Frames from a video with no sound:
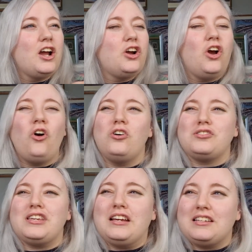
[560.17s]

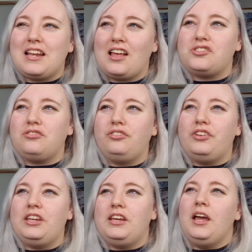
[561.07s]
cosy
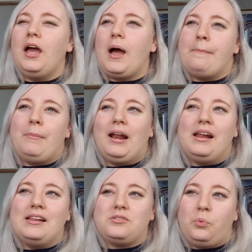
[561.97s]
catastrophe, a man
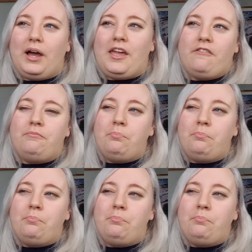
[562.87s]
and his wife